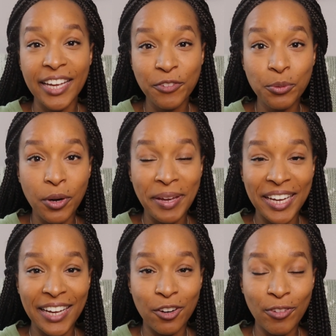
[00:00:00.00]
If you are
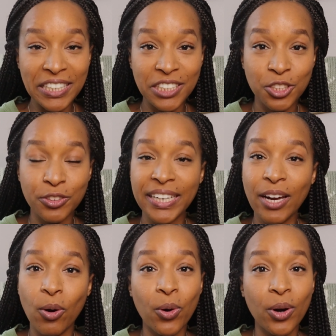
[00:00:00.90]
making a
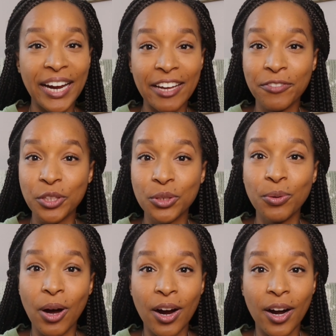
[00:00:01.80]
registry or if
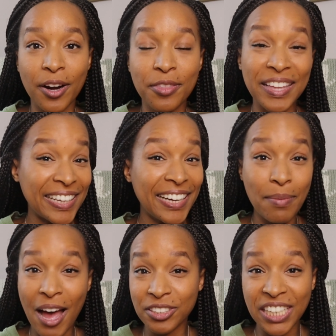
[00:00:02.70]
you are thinking
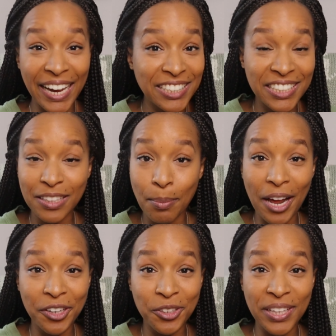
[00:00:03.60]
about changing the
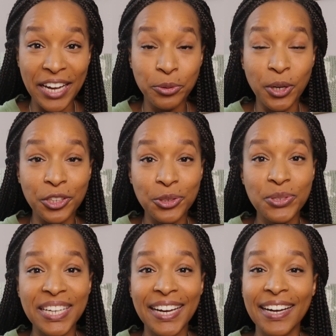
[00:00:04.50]
monitor that you are
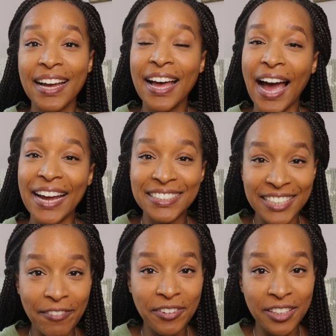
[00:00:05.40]
using, I
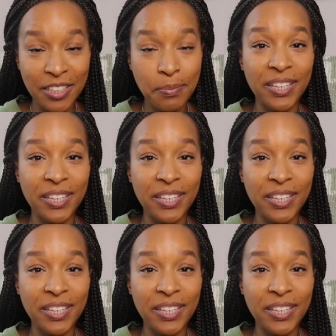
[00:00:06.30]
definitely